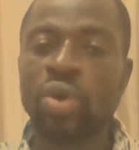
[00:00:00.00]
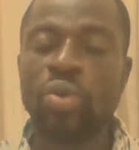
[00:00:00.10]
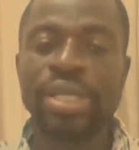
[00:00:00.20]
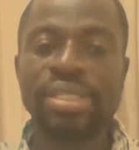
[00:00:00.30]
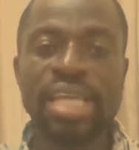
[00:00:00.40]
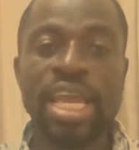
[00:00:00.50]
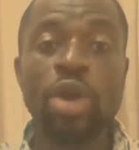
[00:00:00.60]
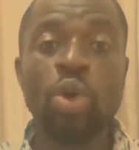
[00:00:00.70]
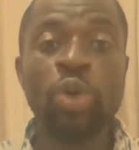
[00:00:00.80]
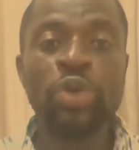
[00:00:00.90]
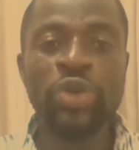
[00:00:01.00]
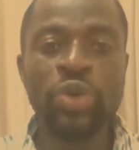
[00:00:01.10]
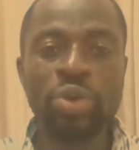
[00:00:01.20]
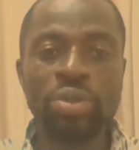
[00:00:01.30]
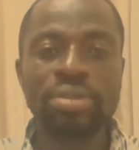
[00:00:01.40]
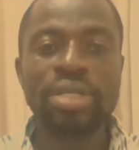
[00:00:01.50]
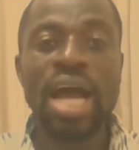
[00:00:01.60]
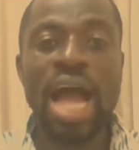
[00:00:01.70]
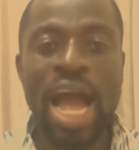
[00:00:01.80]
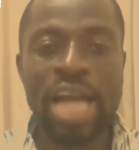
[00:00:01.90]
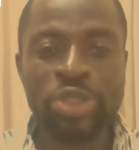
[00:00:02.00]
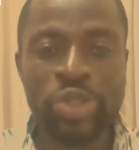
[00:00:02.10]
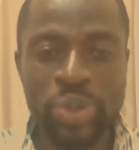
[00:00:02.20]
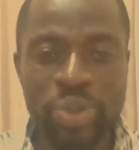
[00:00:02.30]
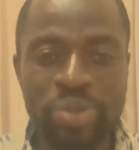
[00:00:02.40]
we say onyunu ajo.